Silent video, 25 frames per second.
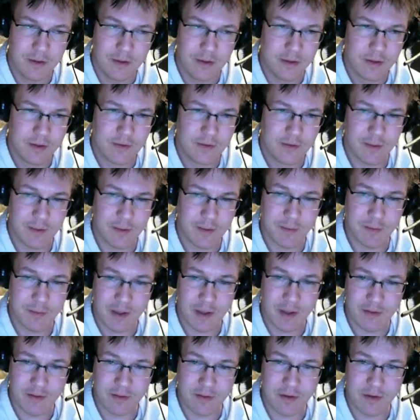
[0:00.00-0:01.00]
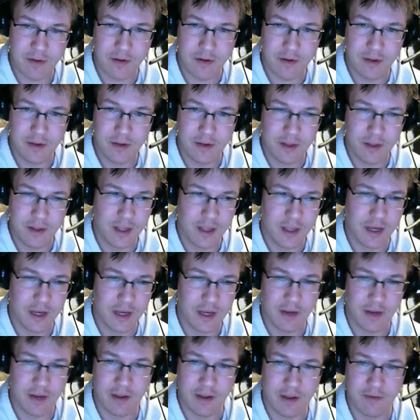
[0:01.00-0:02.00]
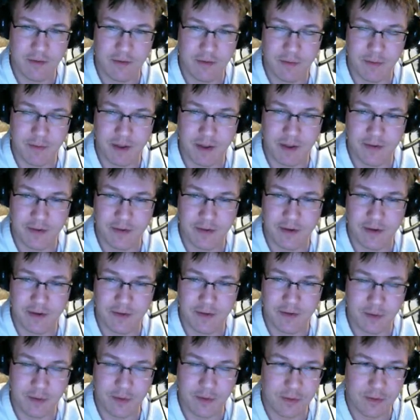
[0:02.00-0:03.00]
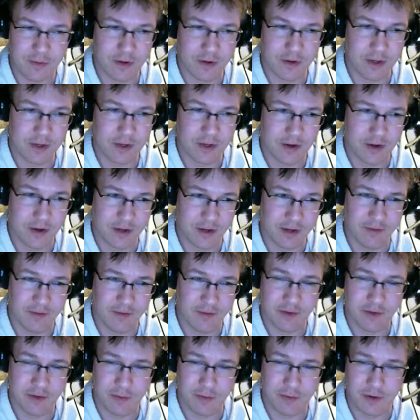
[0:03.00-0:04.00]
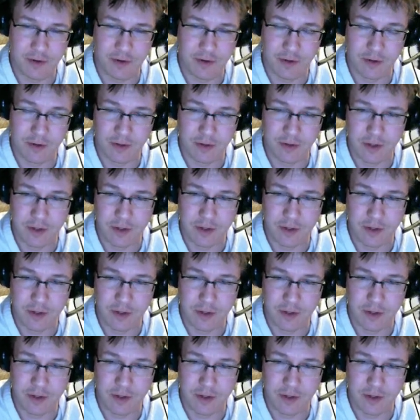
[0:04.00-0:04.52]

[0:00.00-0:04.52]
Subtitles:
typed Python, and now I have a Python interpreter, interactive interpreter loaded.